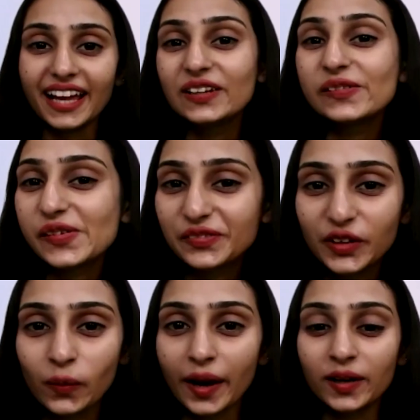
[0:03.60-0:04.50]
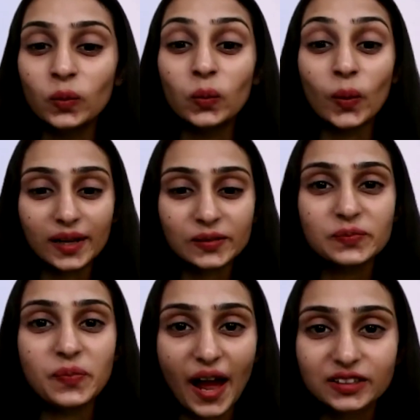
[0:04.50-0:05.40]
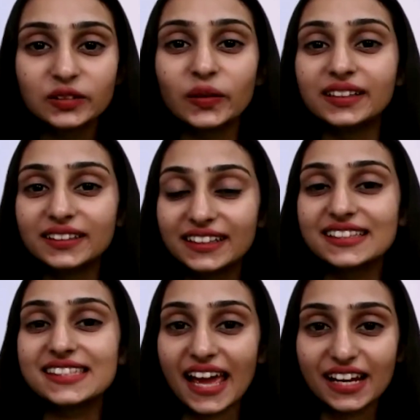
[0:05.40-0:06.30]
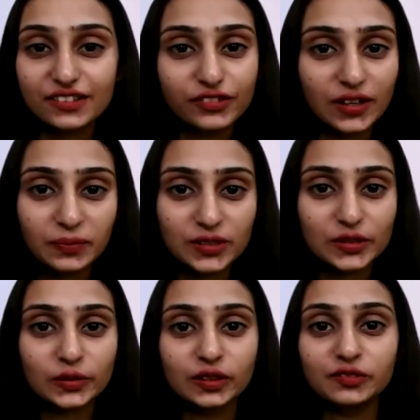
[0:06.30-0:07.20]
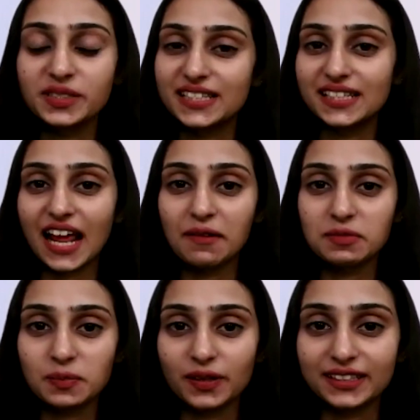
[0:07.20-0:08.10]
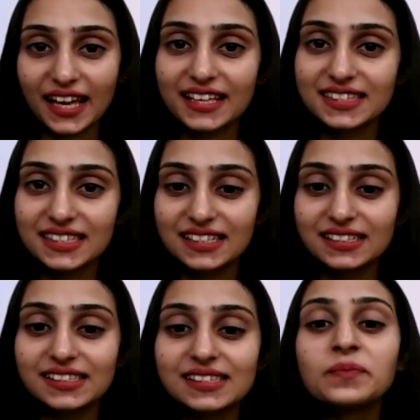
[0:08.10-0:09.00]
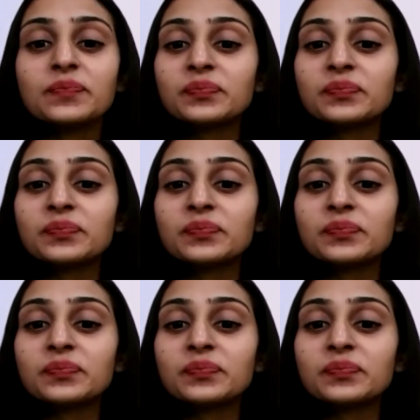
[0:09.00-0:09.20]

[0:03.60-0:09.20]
Hello everyone and welcome back to another insightful episode of MedSynapse podcast series.